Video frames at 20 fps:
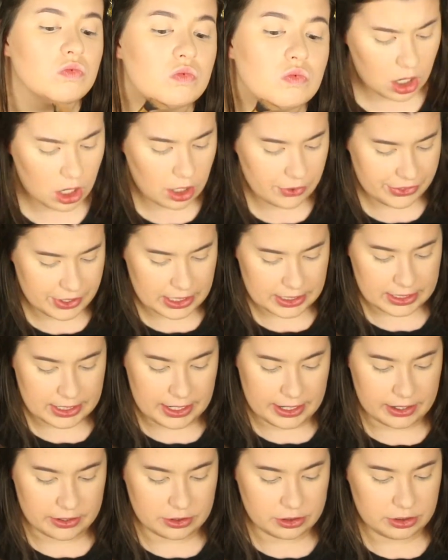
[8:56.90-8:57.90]
Oh, that
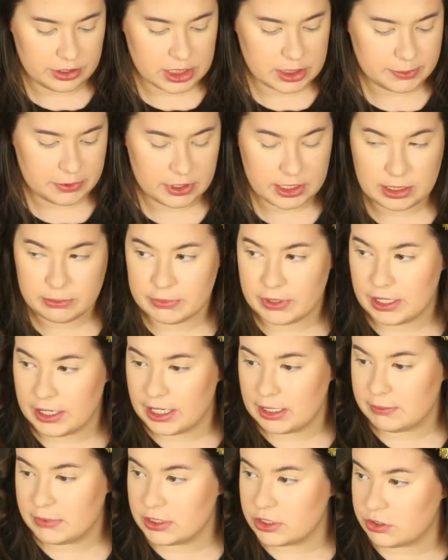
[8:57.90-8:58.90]
candle that's burning
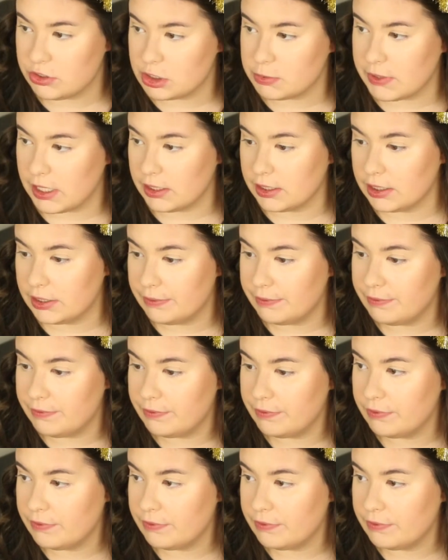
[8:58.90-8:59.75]
behind me. Do you smell it?